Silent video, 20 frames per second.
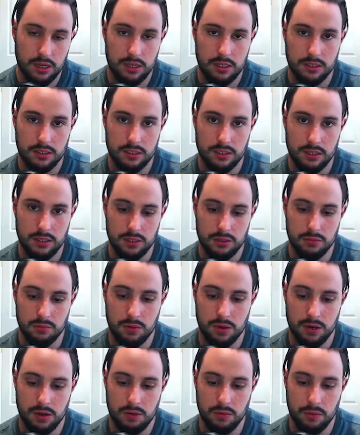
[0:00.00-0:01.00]
So this
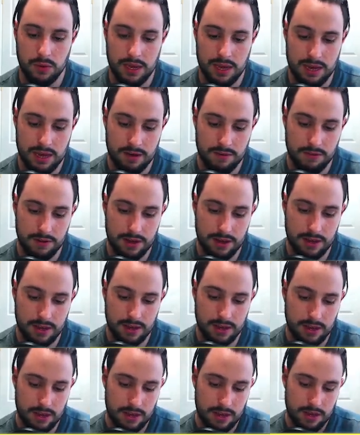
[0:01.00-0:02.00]
one we have a
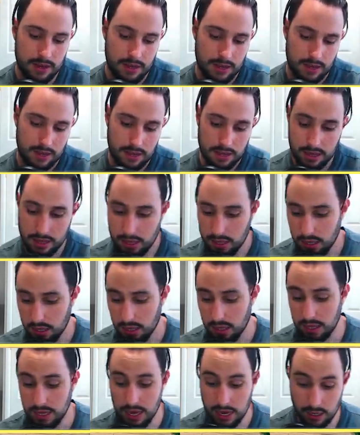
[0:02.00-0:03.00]

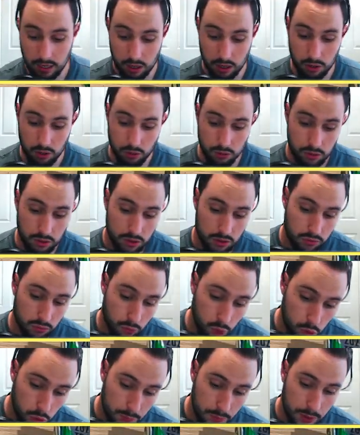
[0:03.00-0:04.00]
yellow
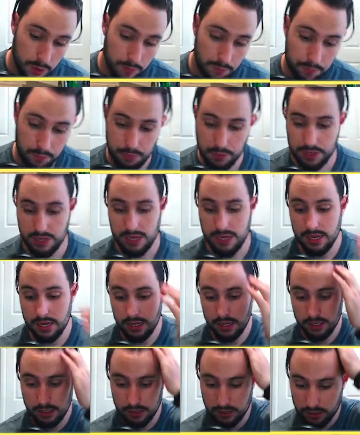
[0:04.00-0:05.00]
Group B
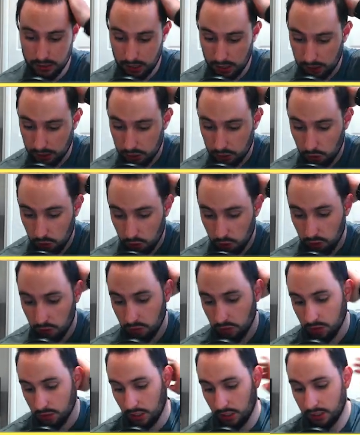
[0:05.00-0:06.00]
star
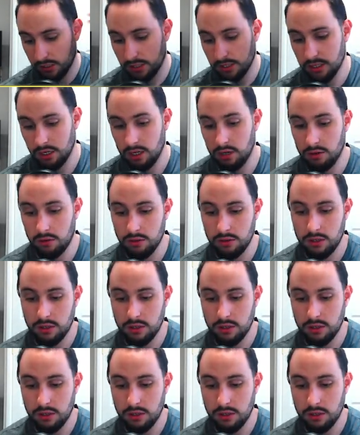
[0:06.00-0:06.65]
tune. Let's go.